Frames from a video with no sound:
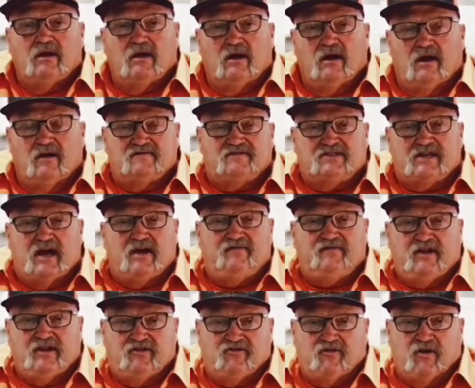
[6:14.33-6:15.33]
of
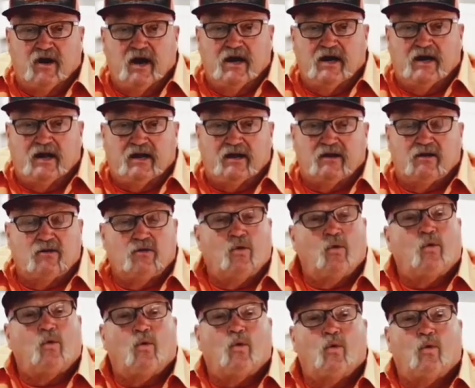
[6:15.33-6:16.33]
safety training
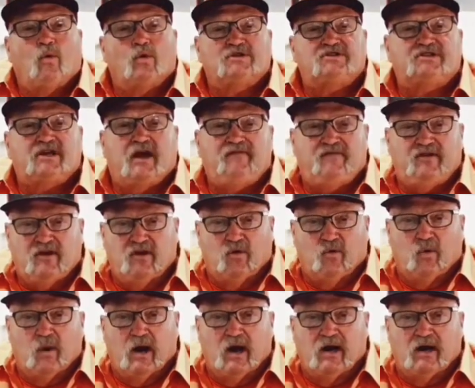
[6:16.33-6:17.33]
or safety
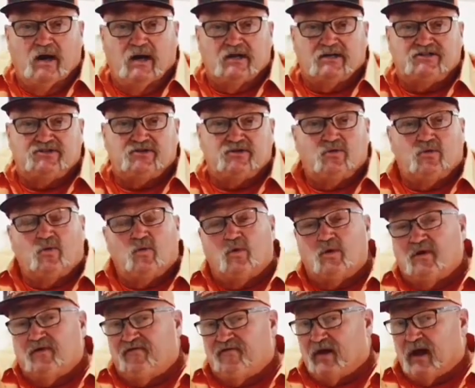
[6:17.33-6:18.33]
awareness or
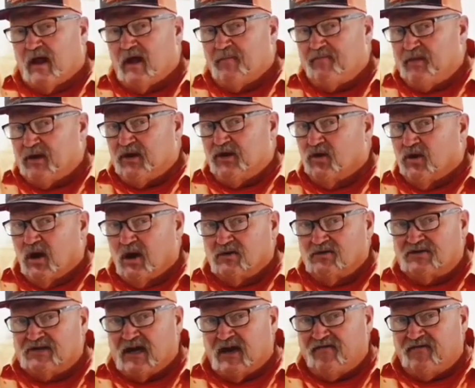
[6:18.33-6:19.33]
developing your own
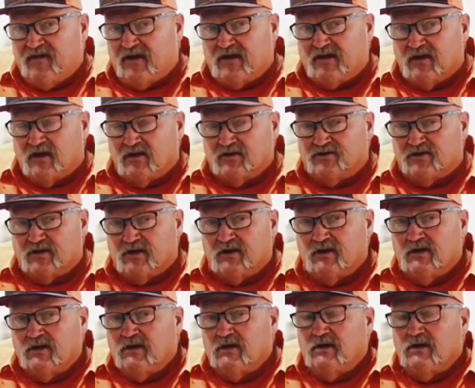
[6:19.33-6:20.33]
safety culture,
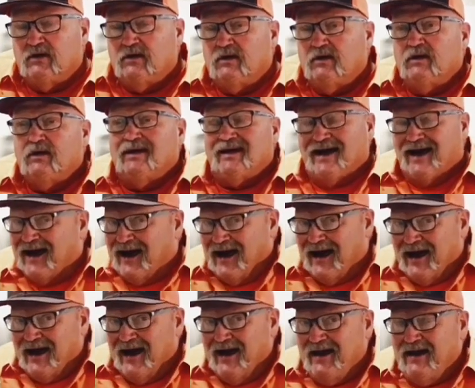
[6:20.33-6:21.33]

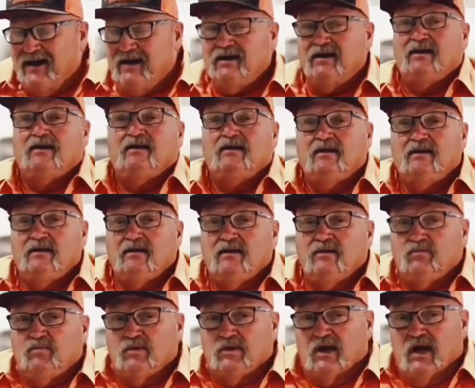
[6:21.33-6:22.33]
I
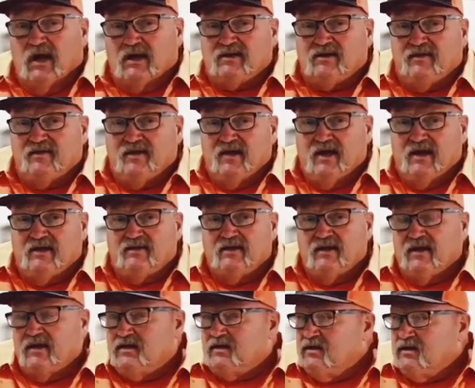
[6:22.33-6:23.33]
would like to think
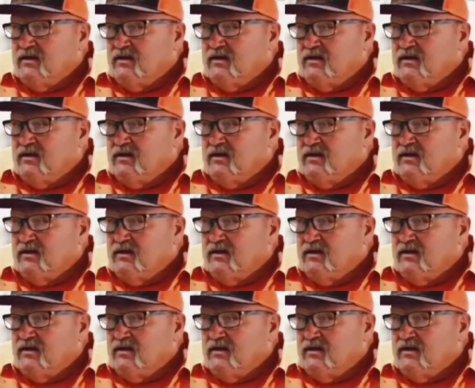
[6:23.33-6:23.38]
that